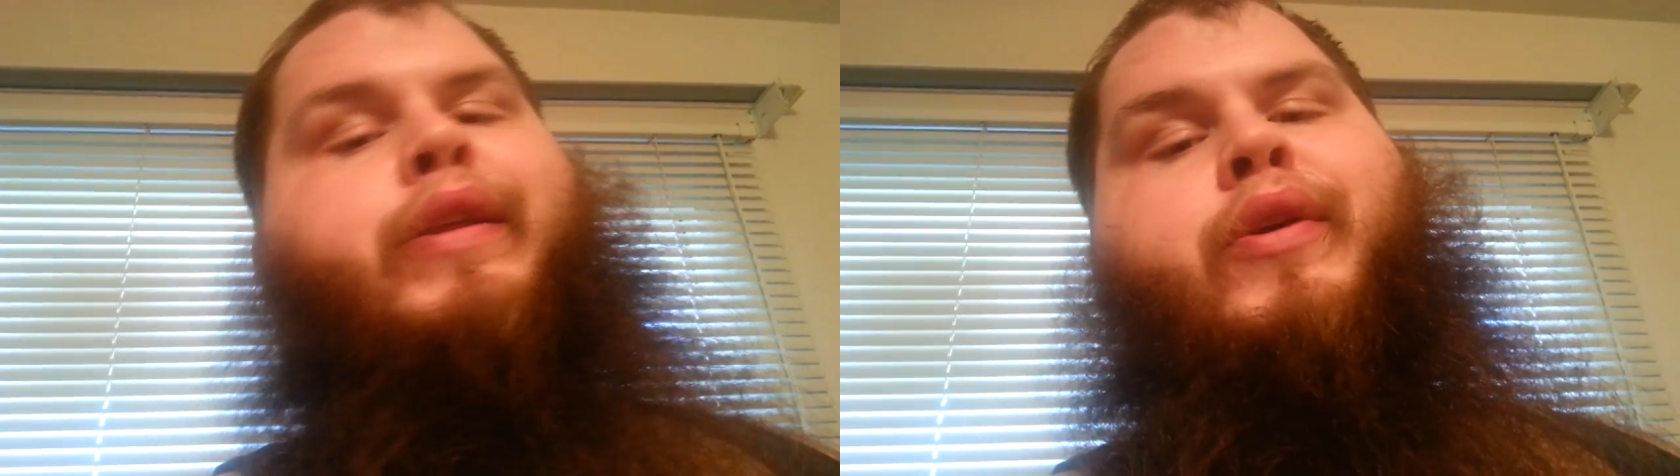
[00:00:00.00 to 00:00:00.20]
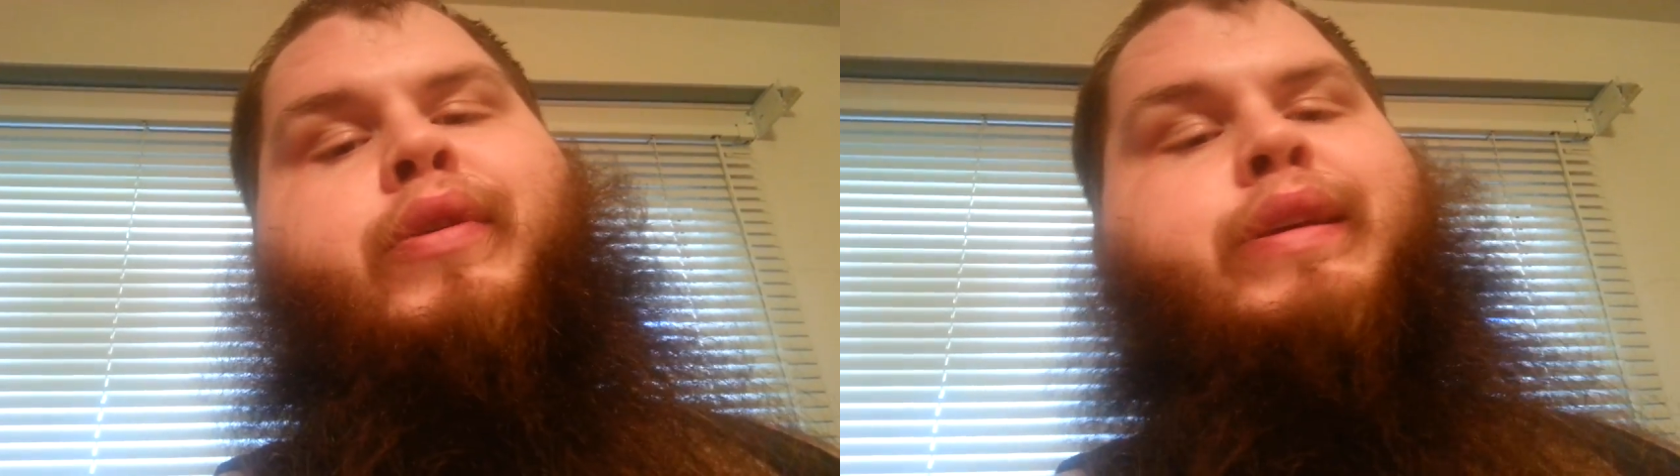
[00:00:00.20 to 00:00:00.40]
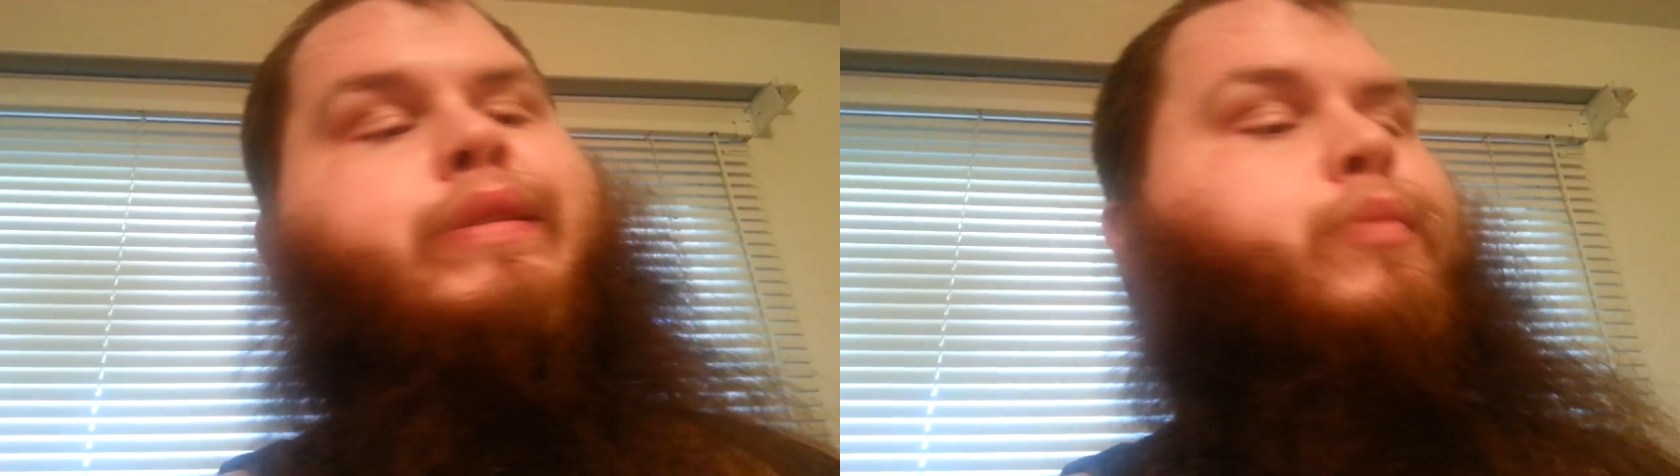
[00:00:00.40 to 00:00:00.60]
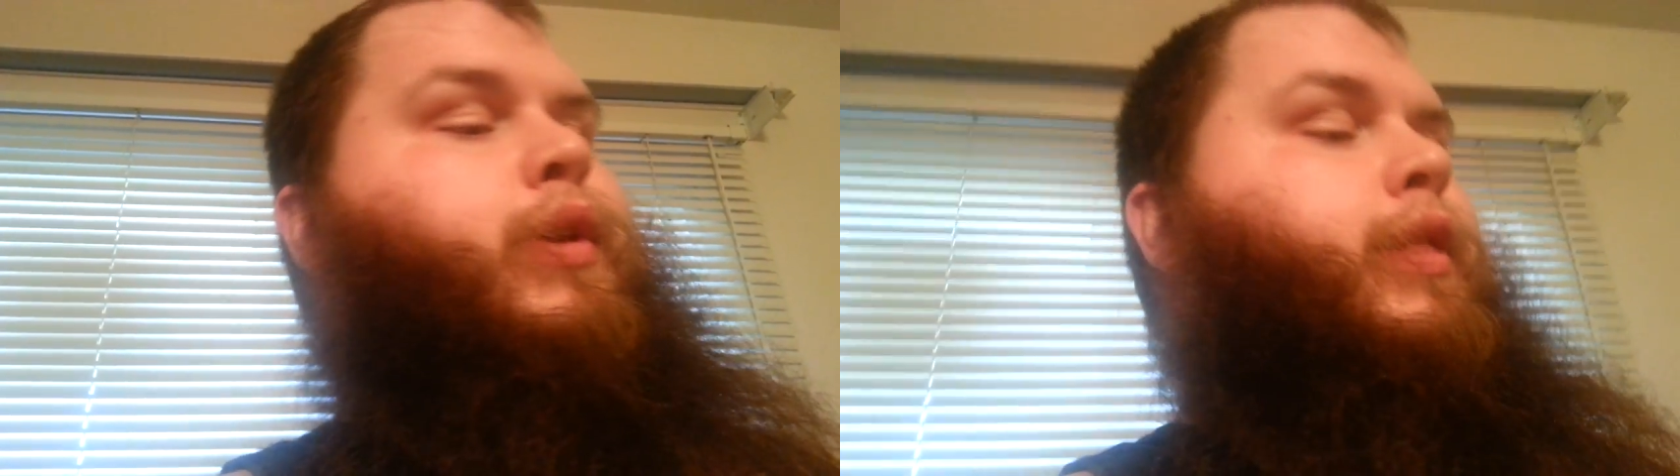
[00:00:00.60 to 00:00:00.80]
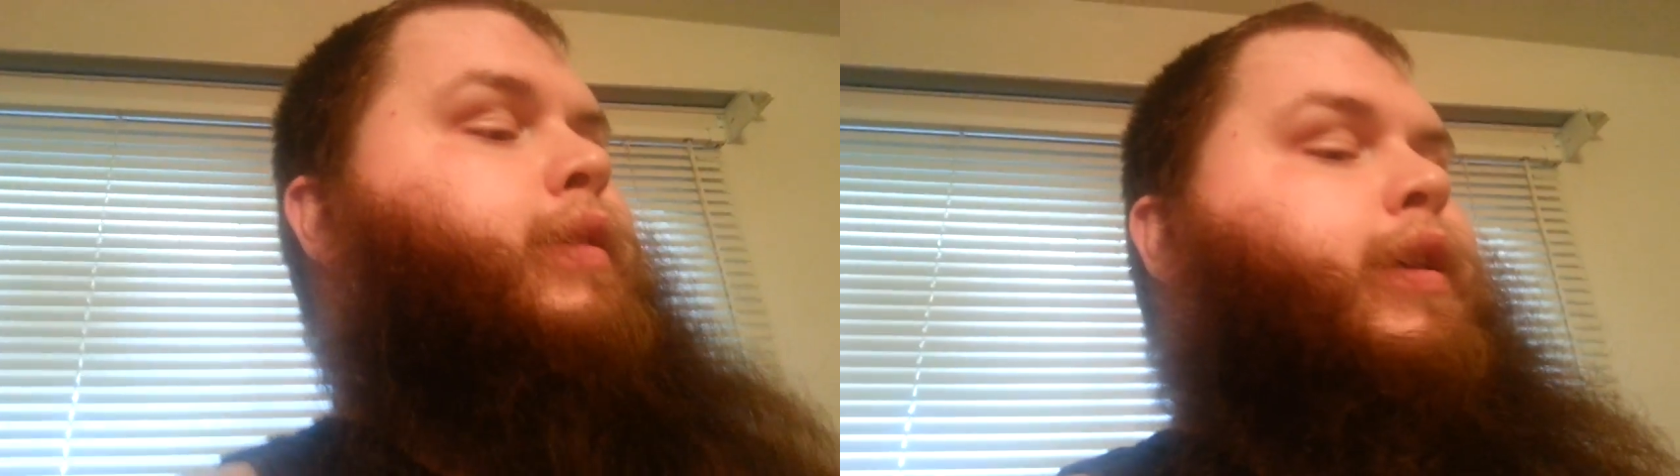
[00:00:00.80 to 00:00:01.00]
known as
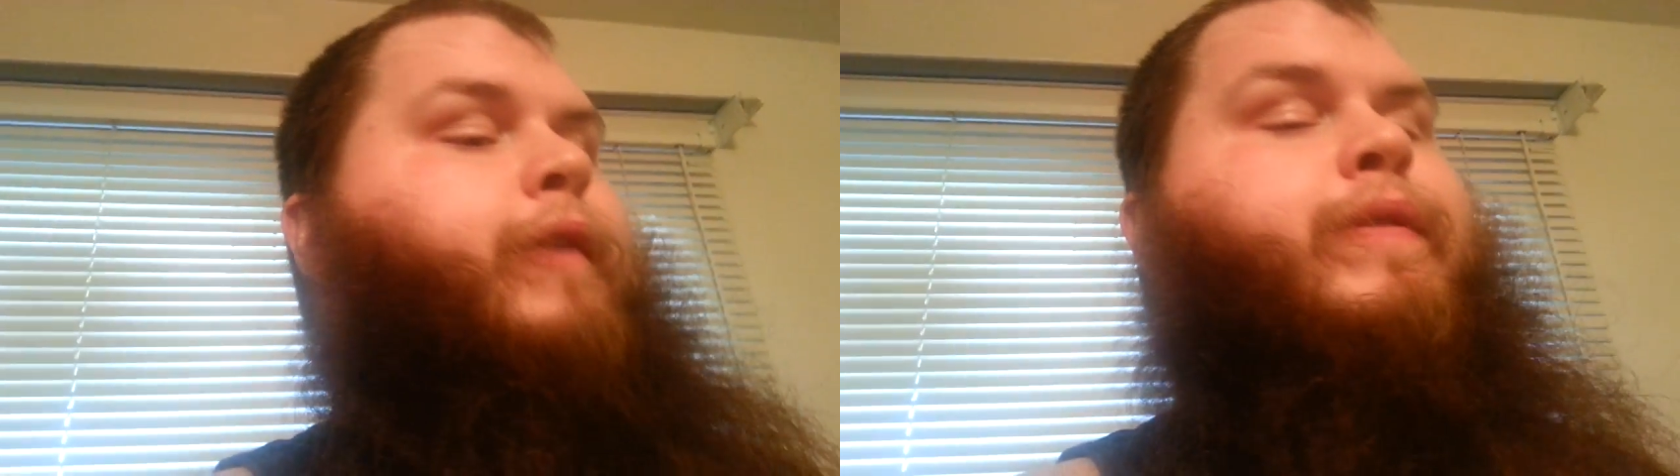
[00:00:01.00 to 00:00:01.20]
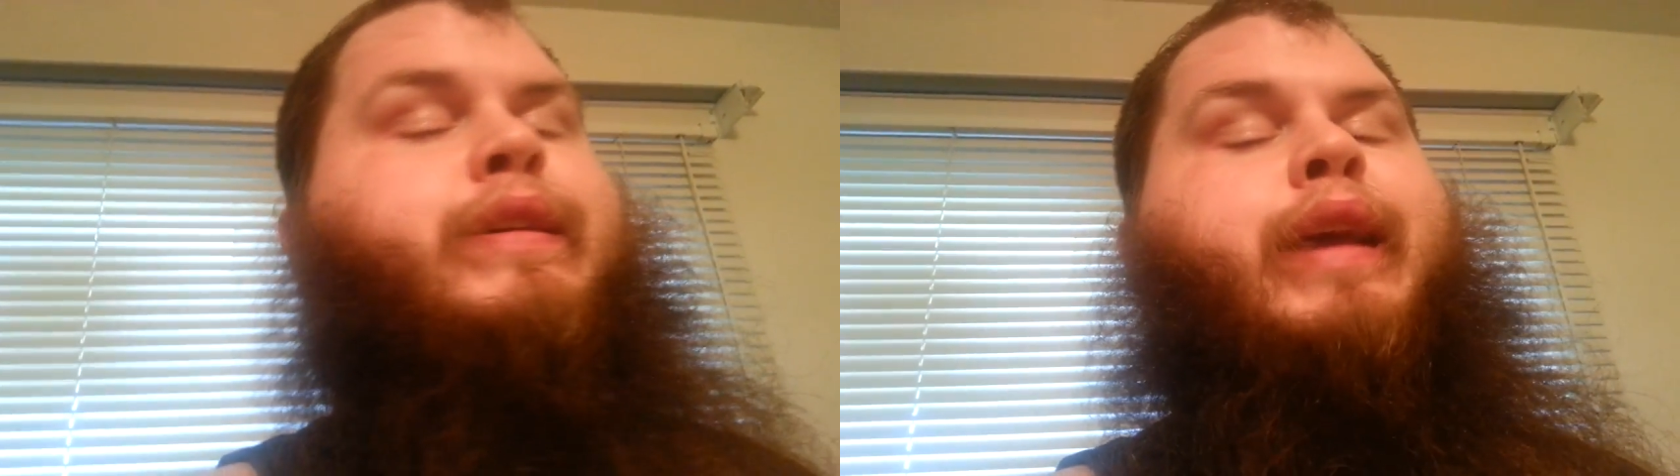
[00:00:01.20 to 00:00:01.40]
one of the toughest